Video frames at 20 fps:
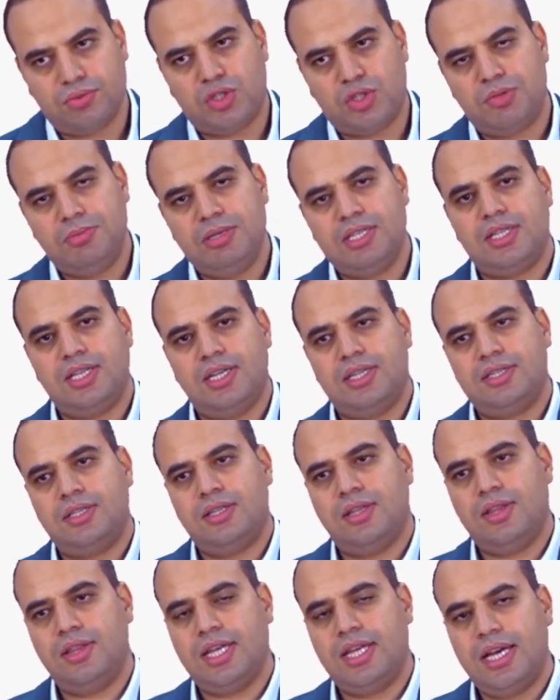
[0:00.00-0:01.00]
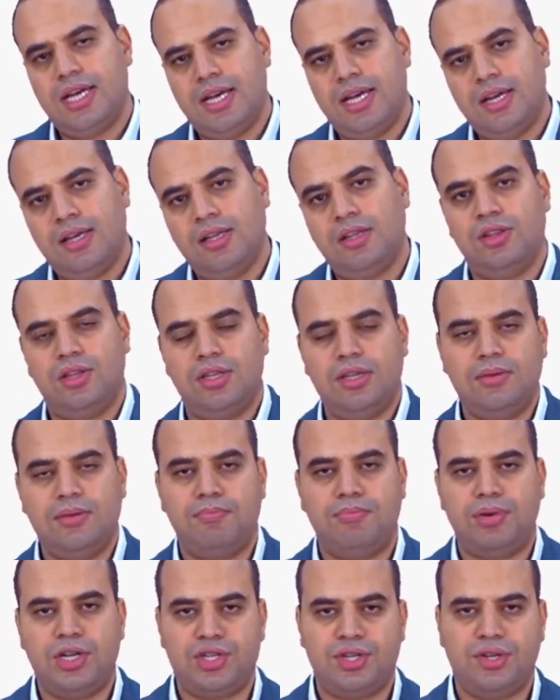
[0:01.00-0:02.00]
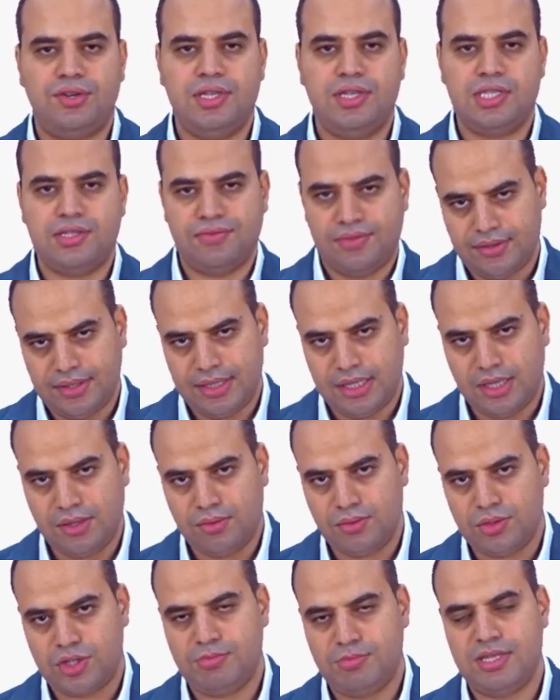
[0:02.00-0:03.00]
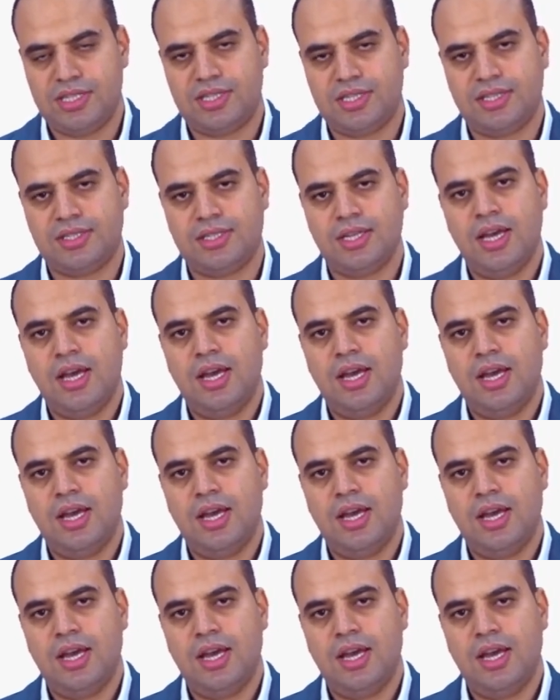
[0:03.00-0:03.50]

which means that there the pressure is very low, which means that